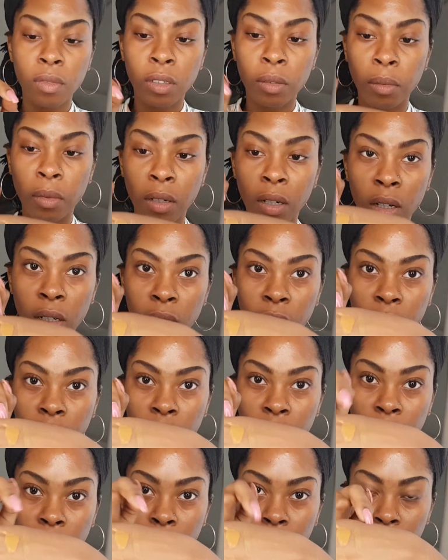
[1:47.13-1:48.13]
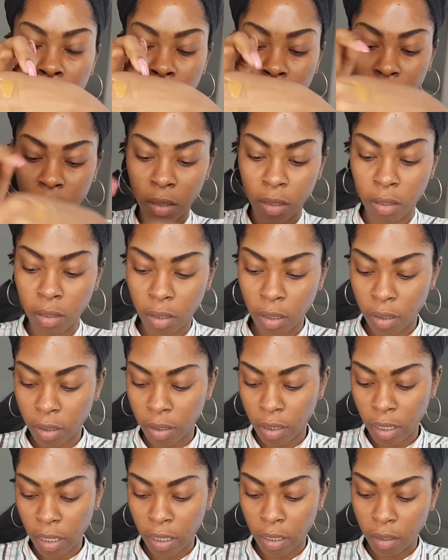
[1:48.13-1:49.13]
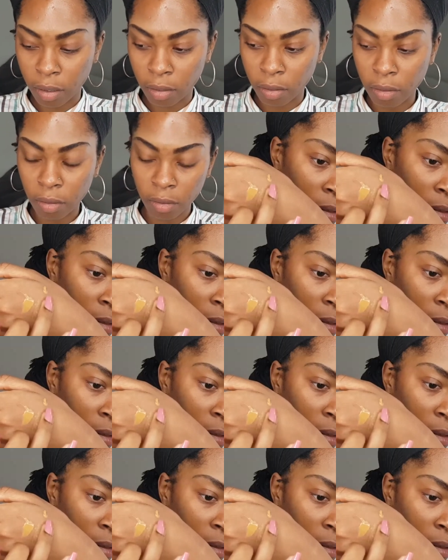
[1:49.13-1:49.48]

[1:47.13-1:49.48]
Milani Model's Own, and now